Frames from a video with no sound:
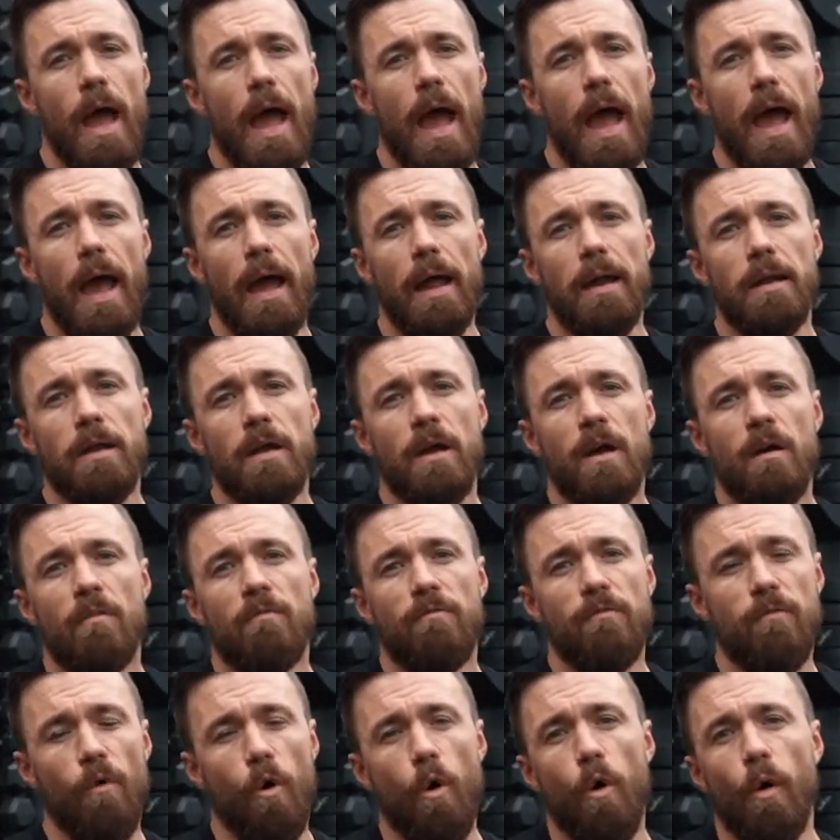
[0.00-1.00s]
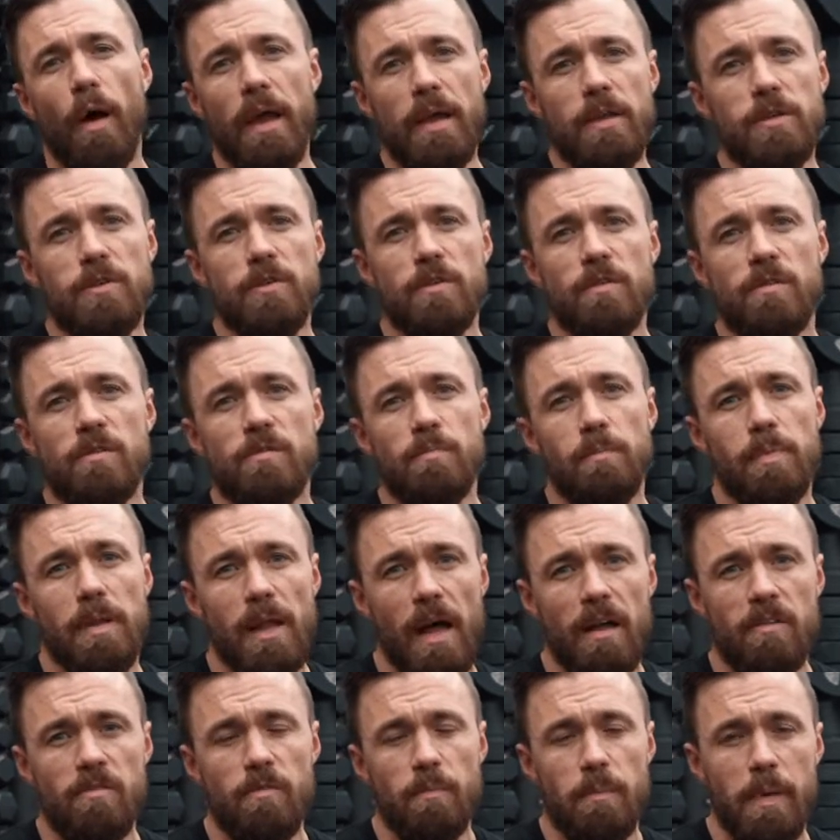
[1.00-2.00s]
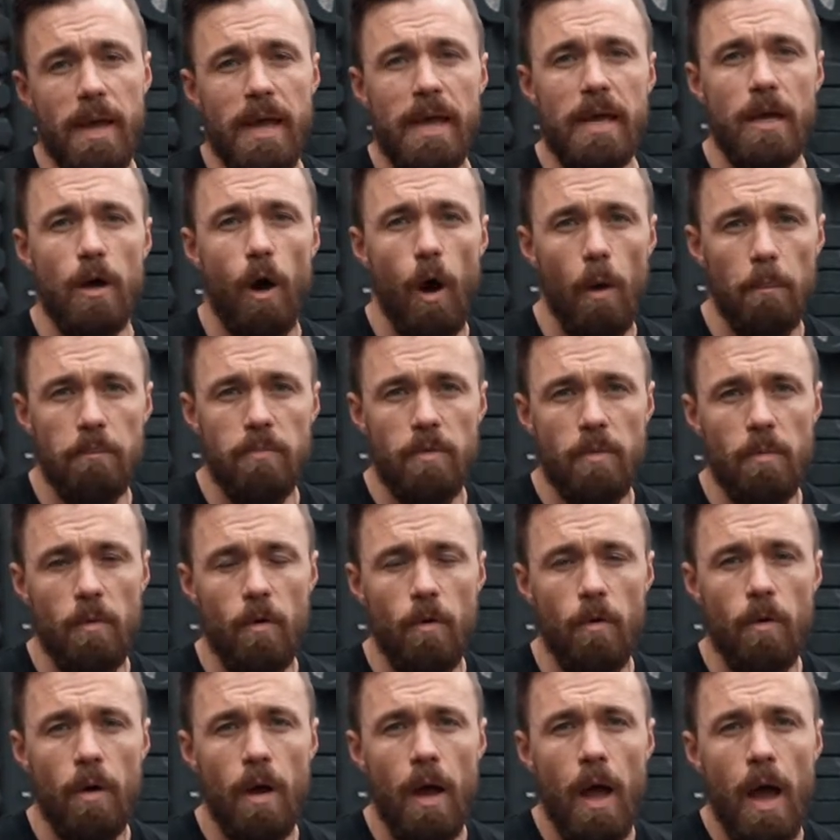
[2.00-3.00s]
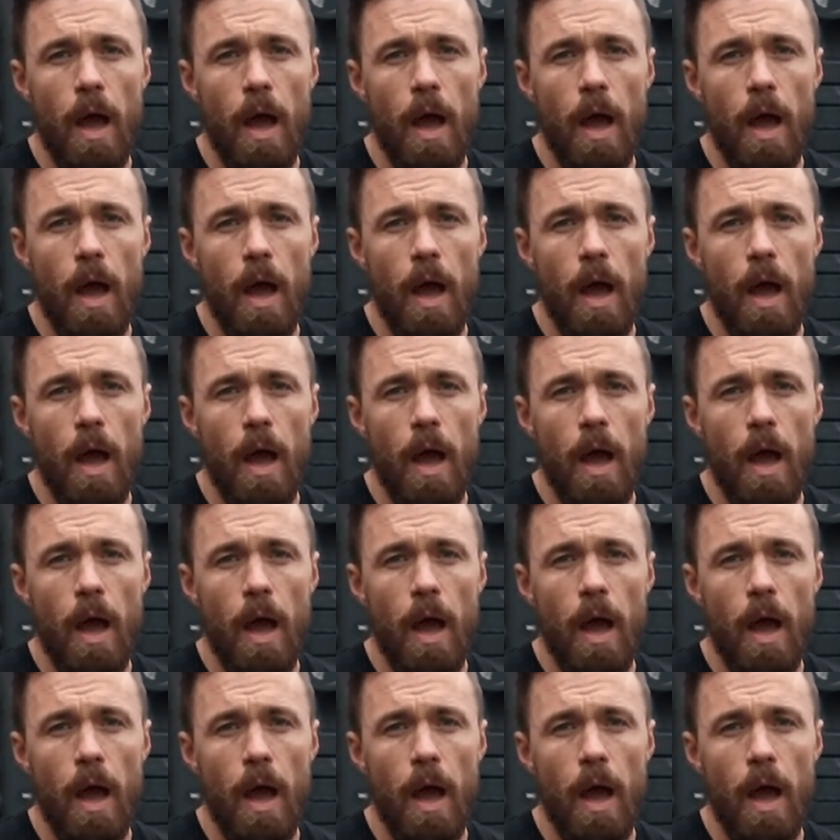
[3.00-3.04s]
and 4 inches plus being optimal.